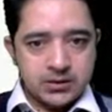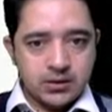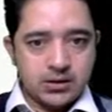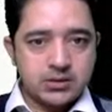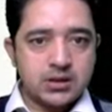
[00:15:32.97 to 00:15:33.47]

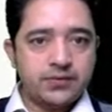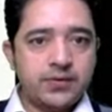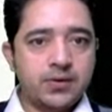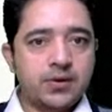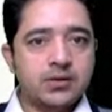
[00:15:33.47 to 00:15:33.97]
Consider
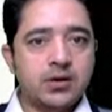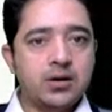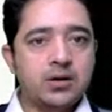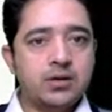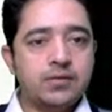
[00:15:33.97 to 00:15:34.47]
for
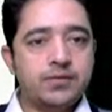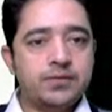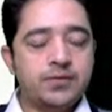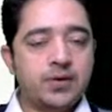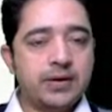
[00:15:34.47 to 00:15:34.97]
the
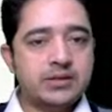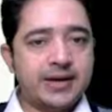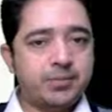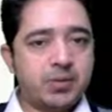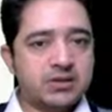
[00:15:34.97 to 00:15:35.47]
following
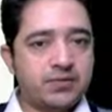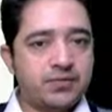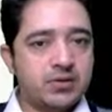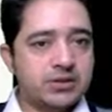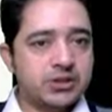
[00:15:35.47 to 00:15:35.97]
statements. The
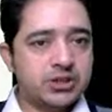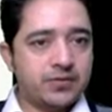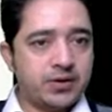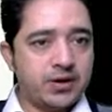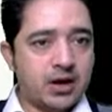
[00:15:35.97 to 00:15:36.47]
first session
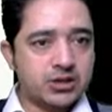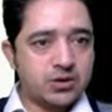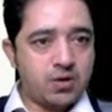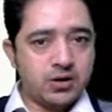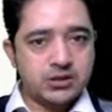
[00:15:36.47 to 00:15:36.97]
of International
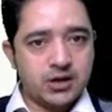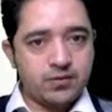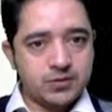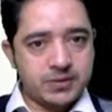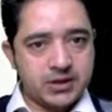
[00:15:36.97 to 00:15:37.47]
Congress that
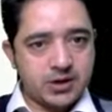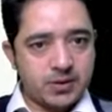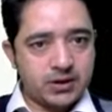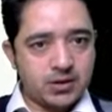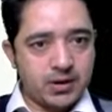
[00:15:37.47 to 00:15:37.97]
was presided
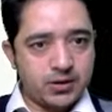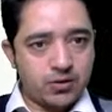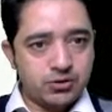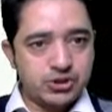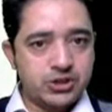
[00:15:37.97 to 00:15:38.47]
by Dadabhai
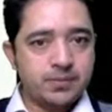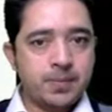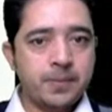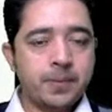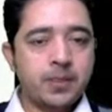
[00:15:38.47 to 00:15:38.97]
Naoroji.
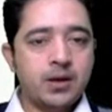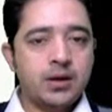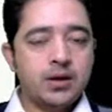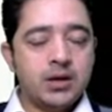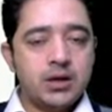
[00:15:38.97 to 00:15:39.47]

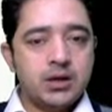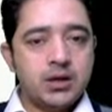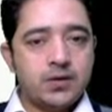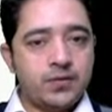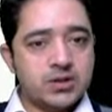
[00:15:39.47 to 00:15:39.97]

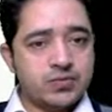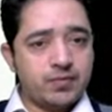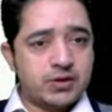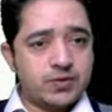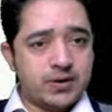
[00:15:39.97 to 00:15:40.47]
First
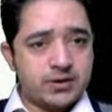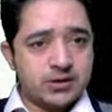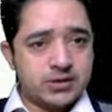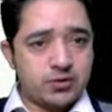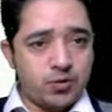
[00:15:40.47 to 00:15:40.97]
woman to
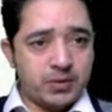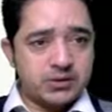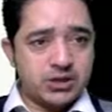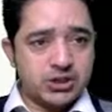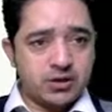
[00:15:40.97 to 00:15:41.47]
address an
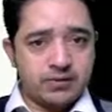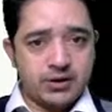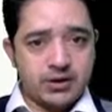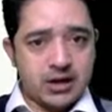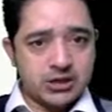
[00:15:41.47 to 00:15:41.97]
open session of the
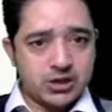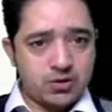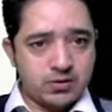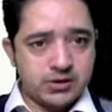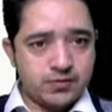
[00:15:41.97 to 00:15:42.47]
International
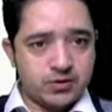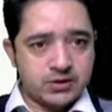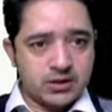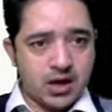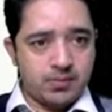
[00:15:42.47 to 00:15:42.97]
Congress was
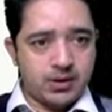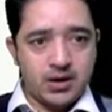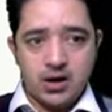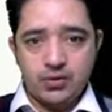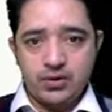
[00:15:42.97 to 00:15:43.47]
Kadambini
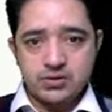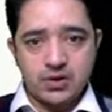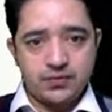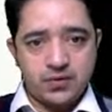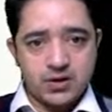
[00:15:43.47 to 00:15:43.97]
Ganguly, also
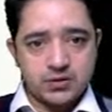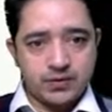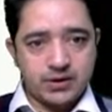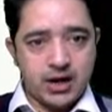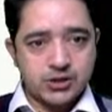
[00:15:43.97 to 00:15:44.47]
the first
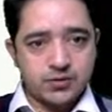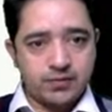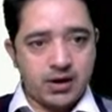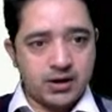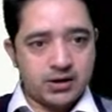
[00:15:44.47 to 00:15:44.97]
woman graduate
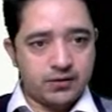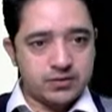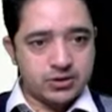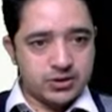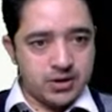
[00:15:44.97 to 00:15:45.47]
of Calcutta
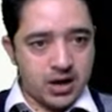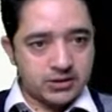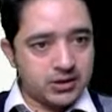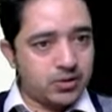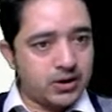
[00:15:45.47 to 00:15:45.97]
University.
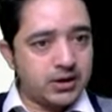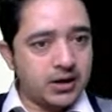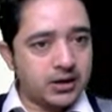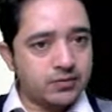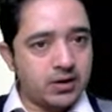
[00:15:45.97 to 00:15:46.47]
Asking about
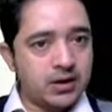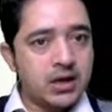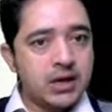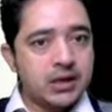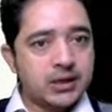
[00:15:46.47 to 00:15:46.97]
incorrect one.
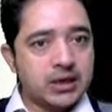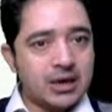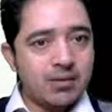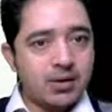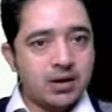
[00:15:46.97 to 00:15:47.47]

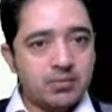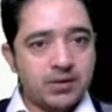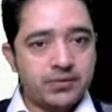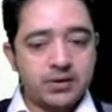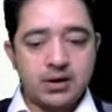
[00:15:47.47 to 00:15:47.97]
Ye hamara,
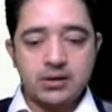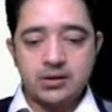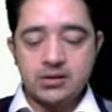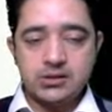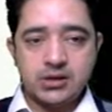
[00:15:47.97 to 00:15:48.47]
my friend,
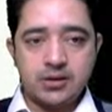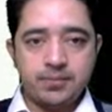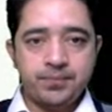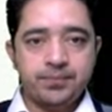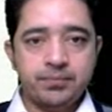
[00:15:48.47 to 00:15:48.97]
galat answer hai.
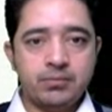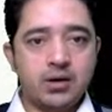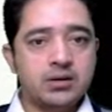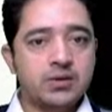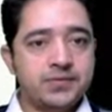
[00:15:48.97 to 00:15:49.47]

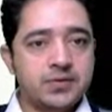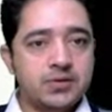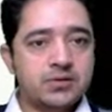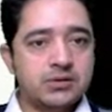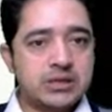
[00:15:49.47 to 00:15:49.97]
Because the
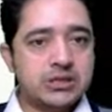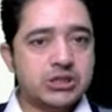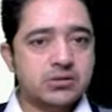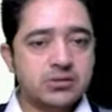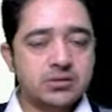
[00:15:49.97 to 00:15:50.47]
first
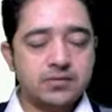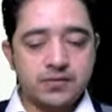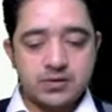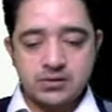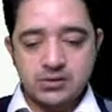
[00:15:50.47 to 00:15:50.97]

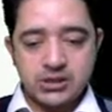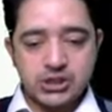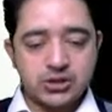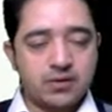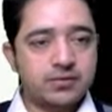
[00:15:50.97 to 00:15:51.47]

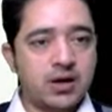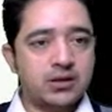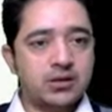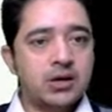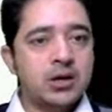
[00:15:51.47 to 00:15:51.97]
session of
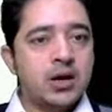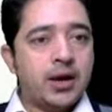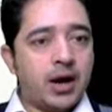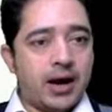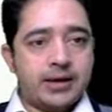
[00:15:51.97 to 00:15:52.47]
the
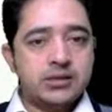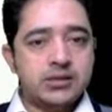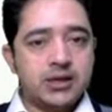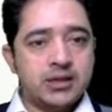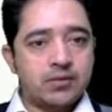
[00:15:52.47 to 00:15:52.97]

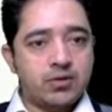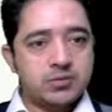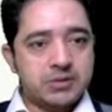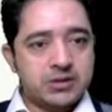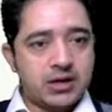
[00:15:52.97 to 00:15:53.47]
INC that was
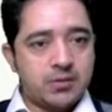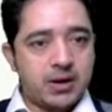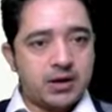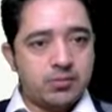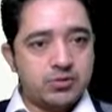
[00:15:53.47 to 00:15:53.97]
presided
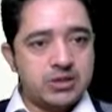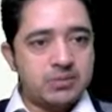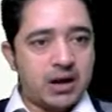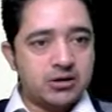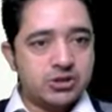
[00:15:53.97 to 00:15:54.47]
by W.C.
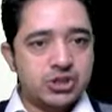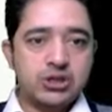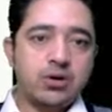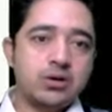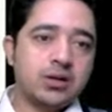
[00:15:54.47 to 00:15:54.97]
Banerjee,
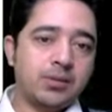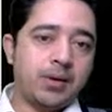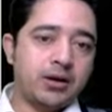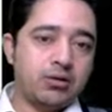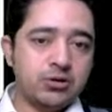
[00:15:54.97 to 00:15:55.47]
not
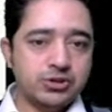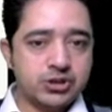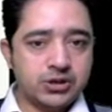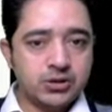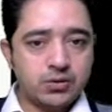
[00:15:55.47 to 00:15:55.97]
Dadabhai
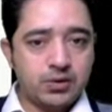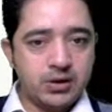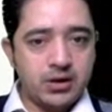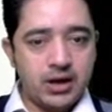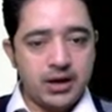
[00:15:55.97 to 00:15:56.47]
Naoroji.
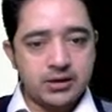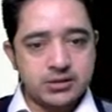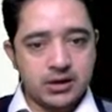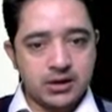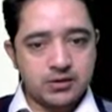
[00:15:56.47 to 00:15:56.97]
Only A is
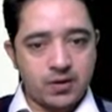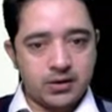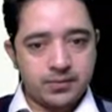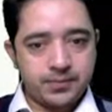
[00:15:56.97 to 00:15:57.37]
the correct one.